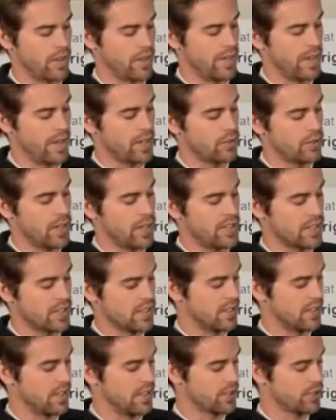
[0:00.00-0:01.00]
that creates an
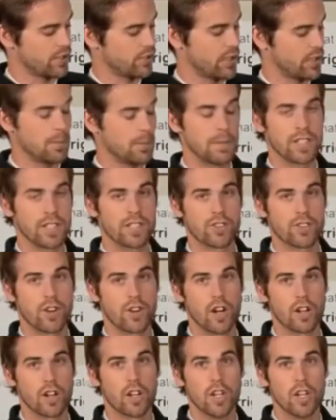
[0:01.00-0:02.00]
extremely
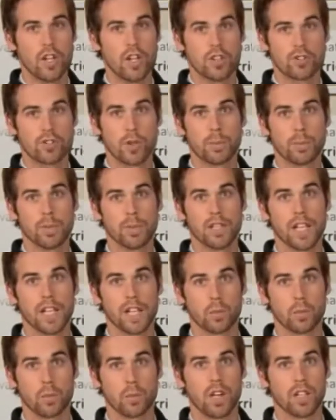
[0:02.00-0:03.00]
strong triple layer
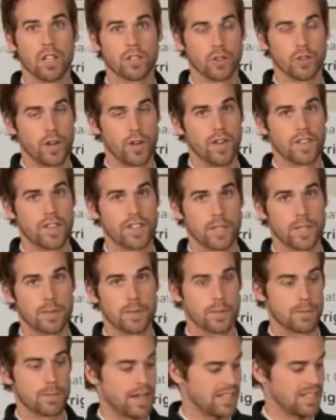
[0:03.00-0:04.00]
weld around the seam that
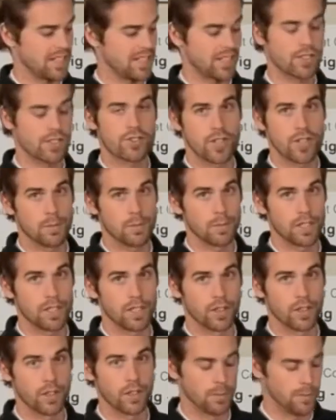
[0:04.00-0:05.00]
makes it extremely
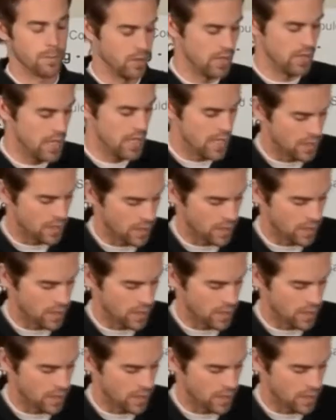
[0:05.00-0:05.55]
durable. And I'll